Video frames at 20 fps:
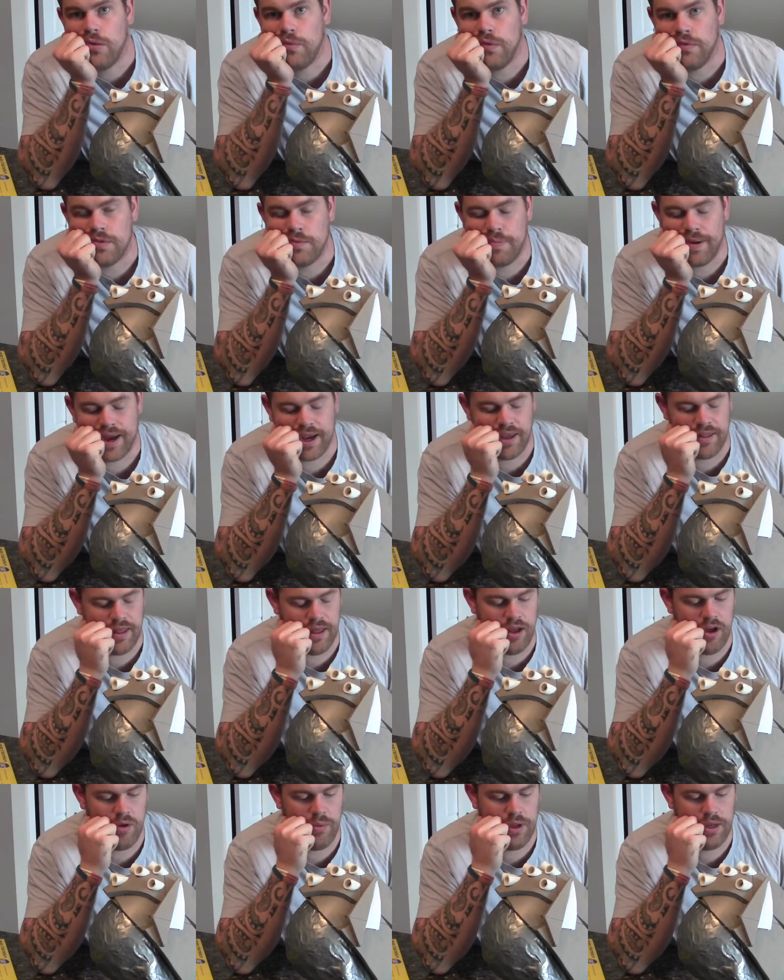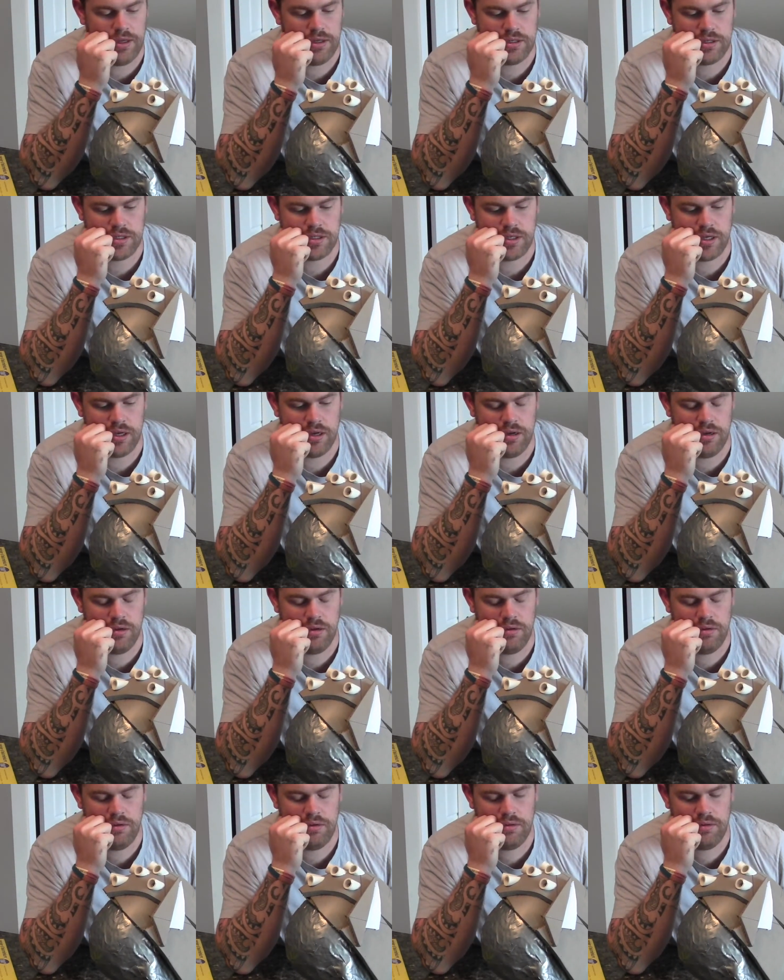with the back of the helmet. So
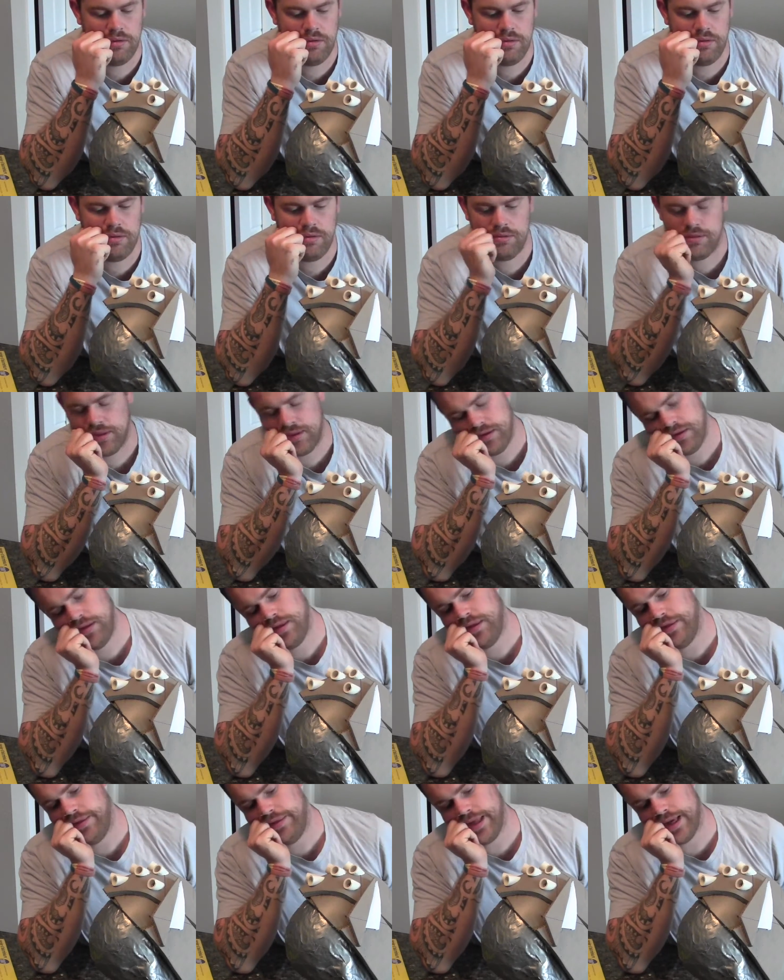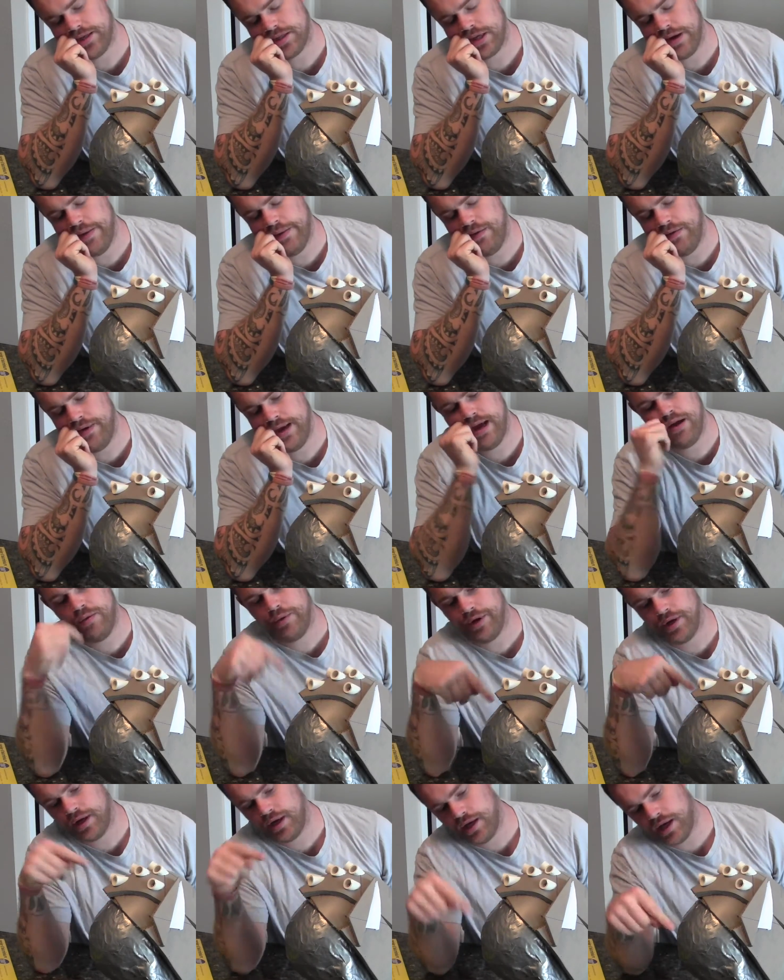that's going on now.
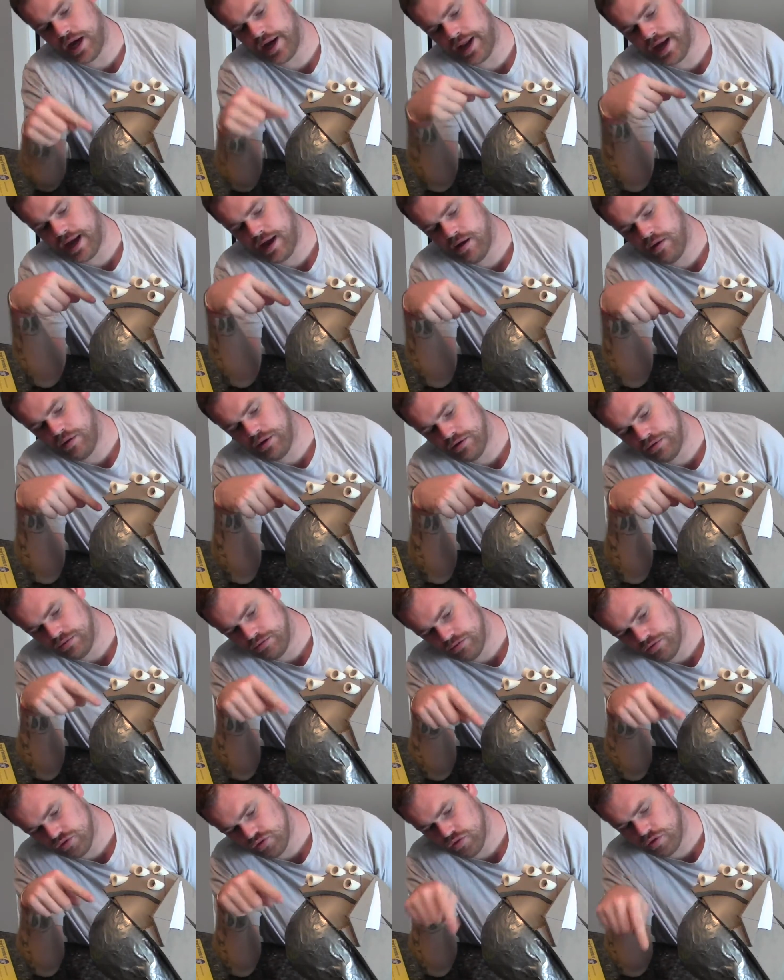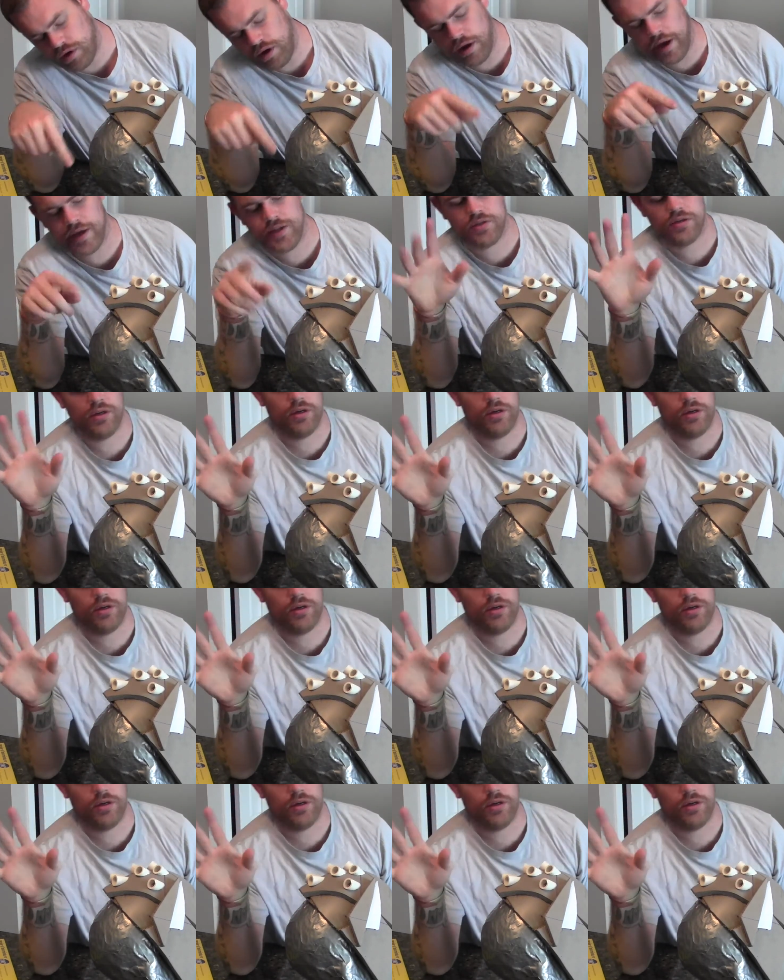I'm gonna cut it out and draw lines